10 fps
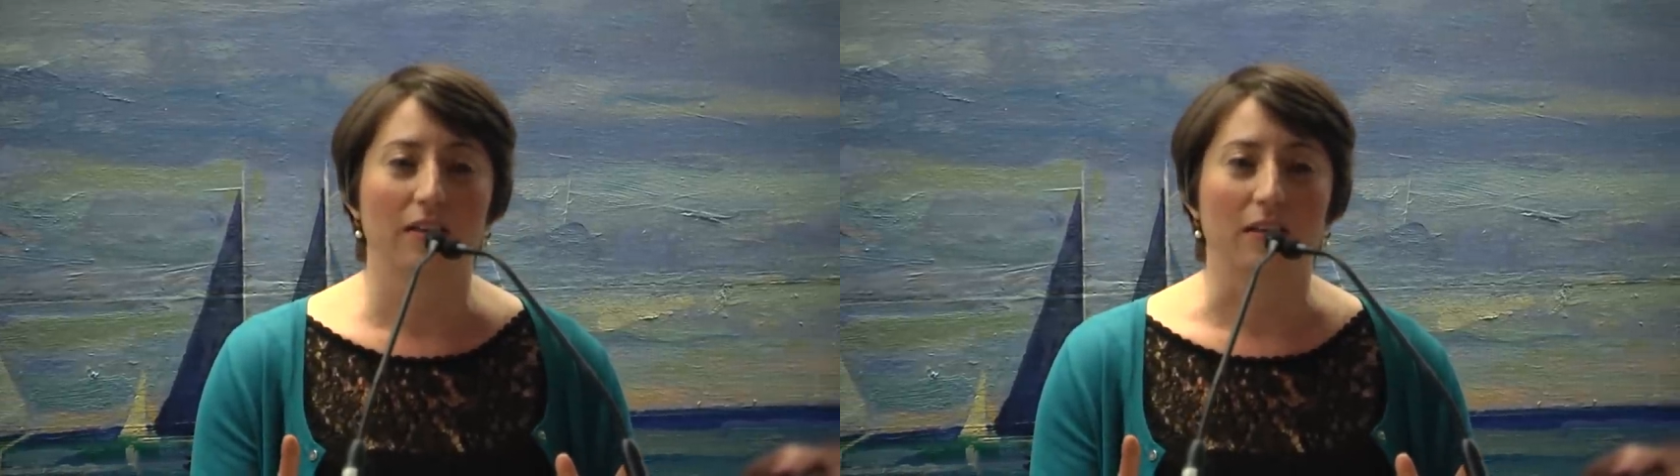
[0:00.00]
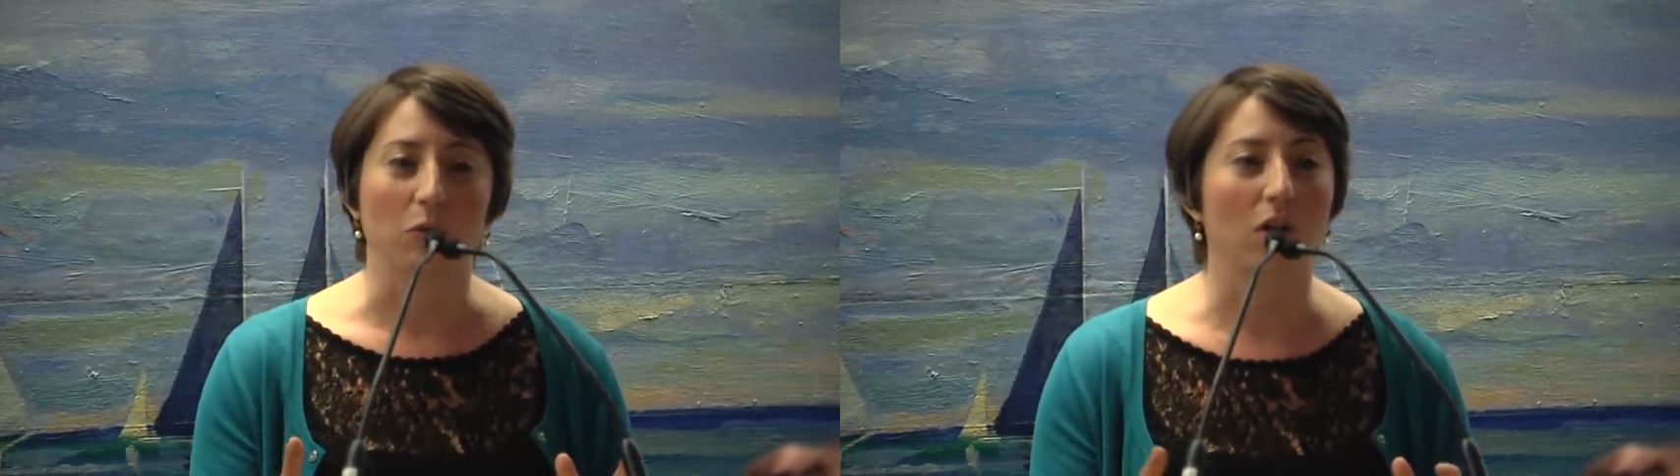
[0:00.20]

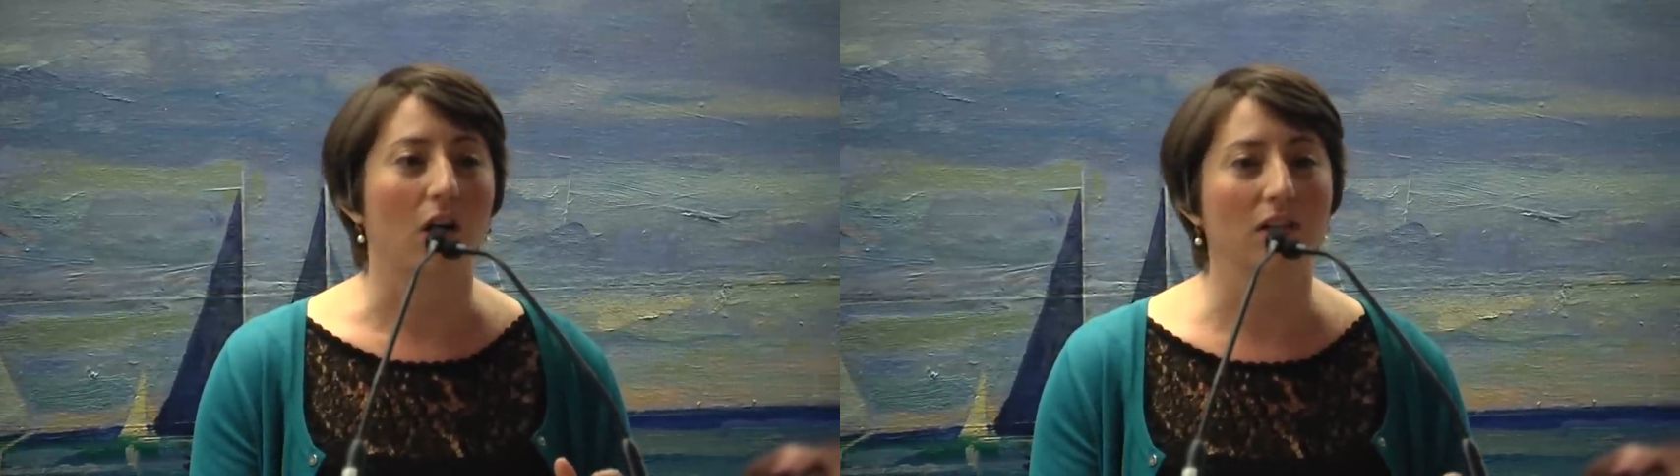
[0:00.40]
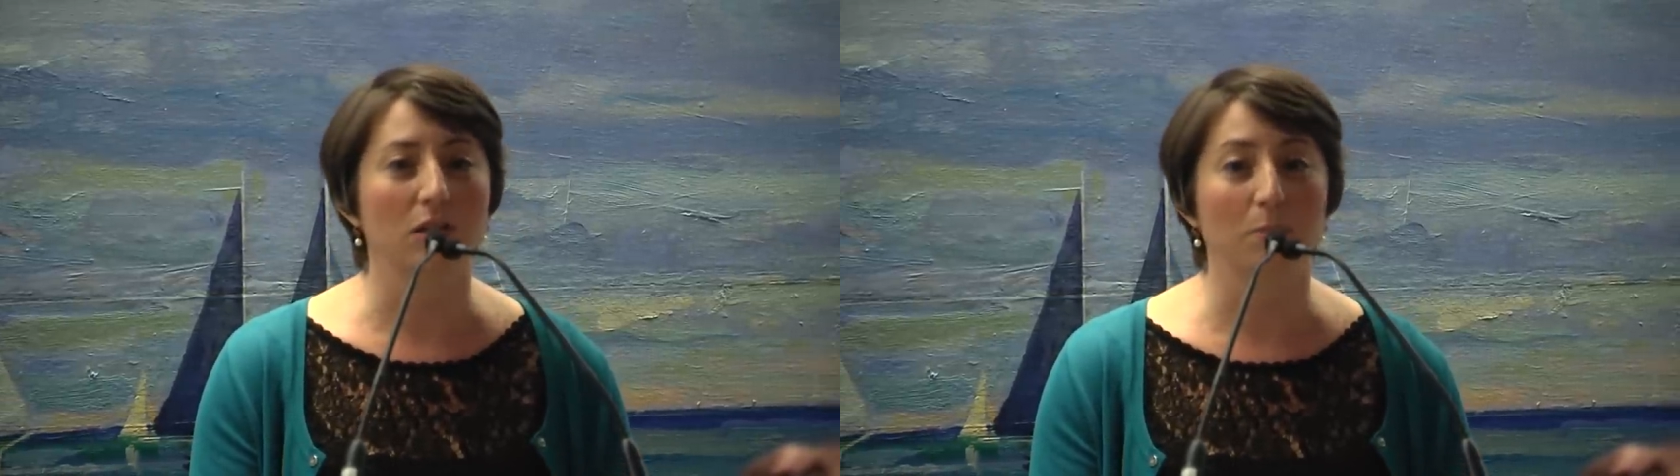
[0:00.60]
that will
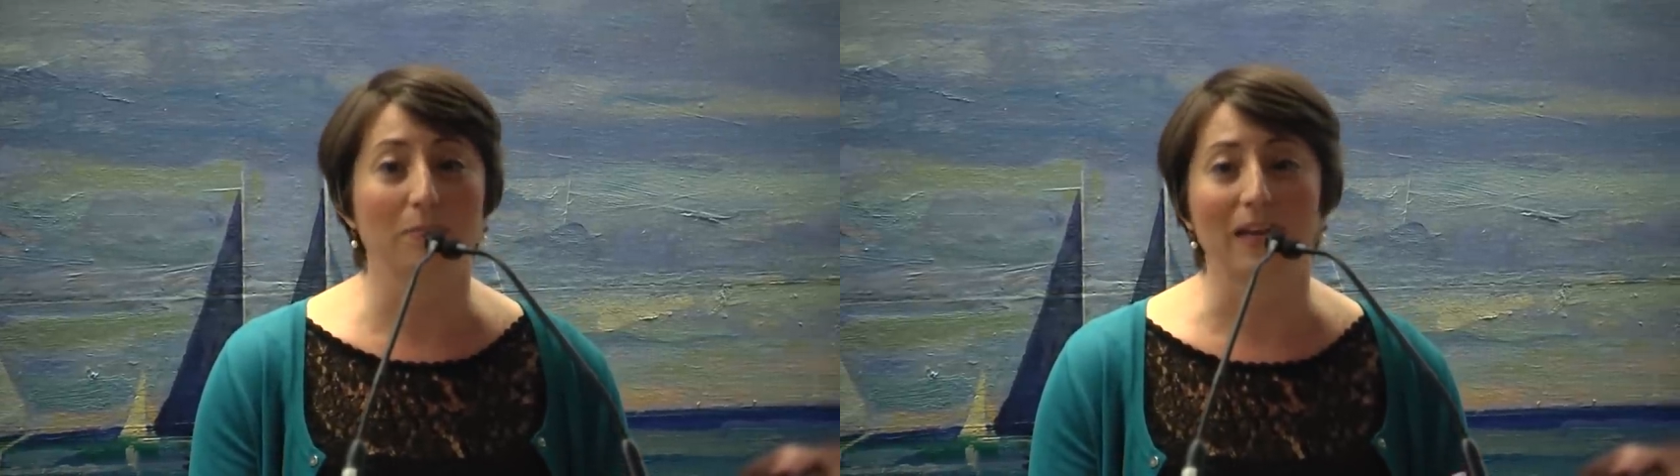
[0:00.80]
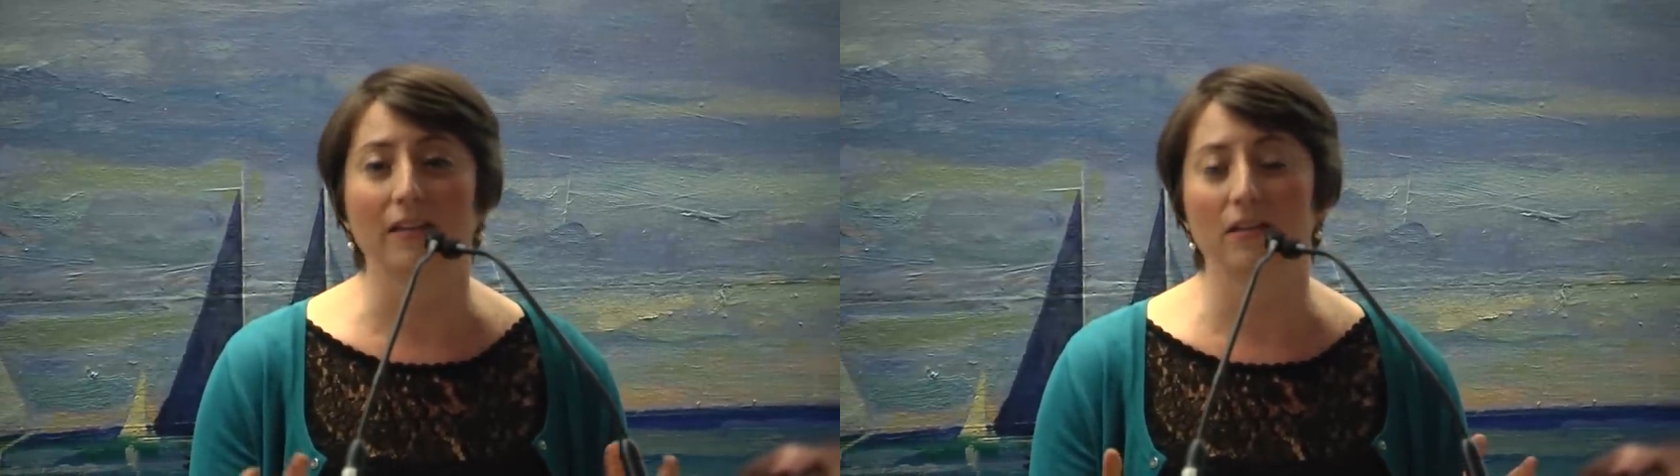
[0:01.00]
cost
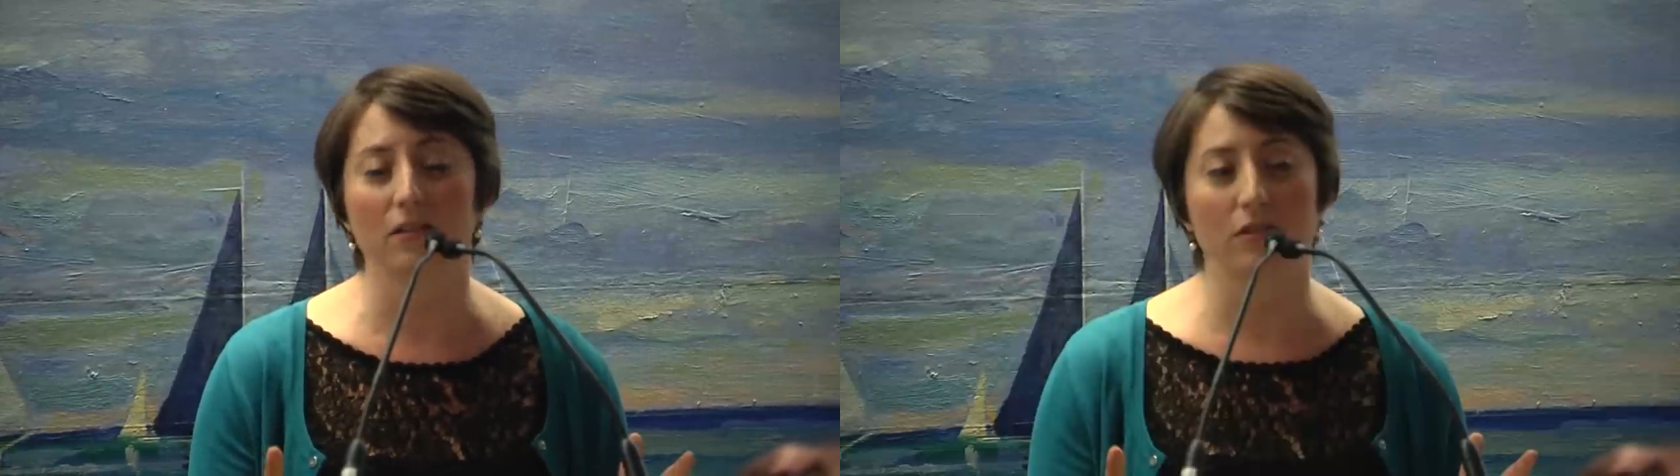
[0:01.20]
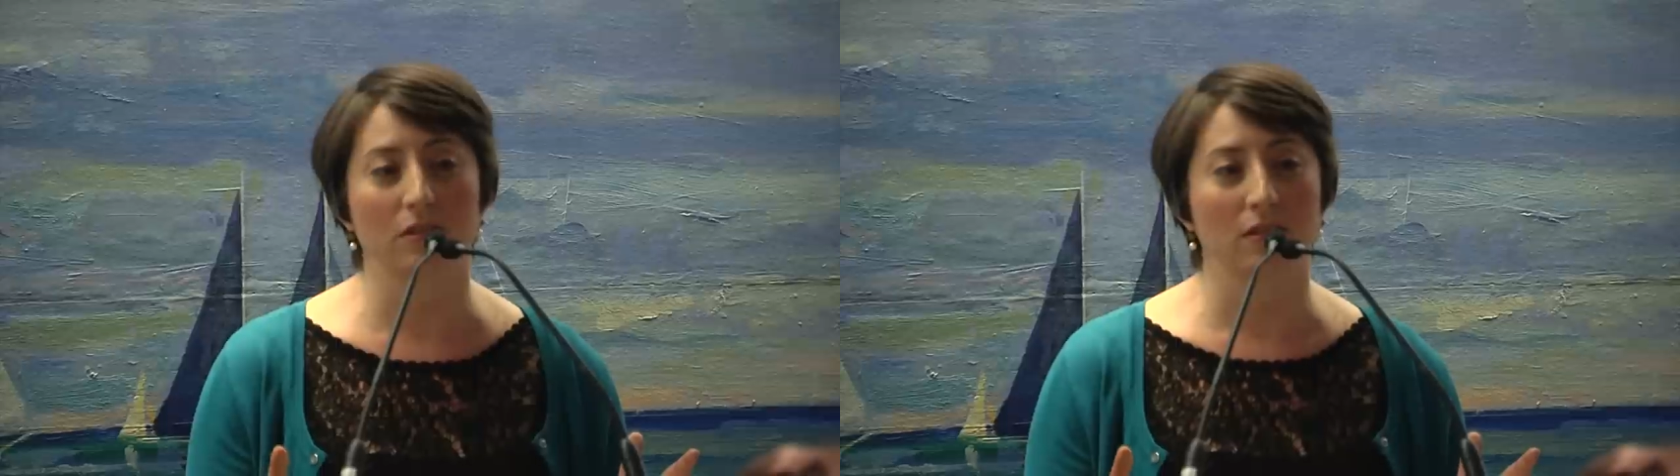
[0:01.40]

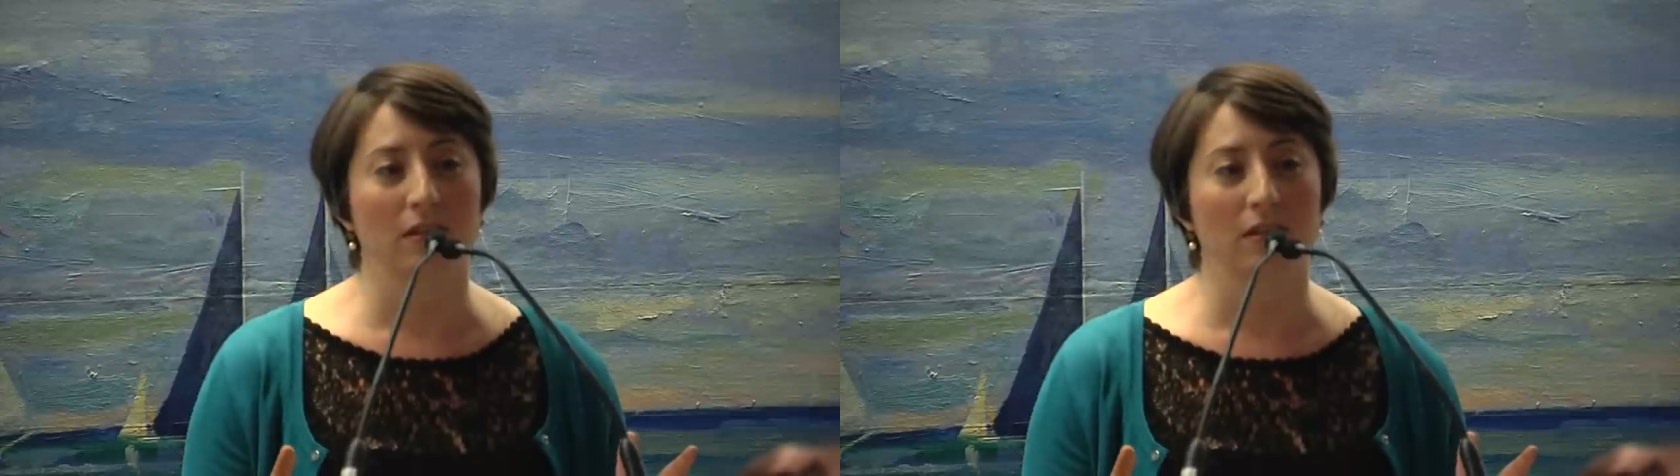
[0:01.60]
pennies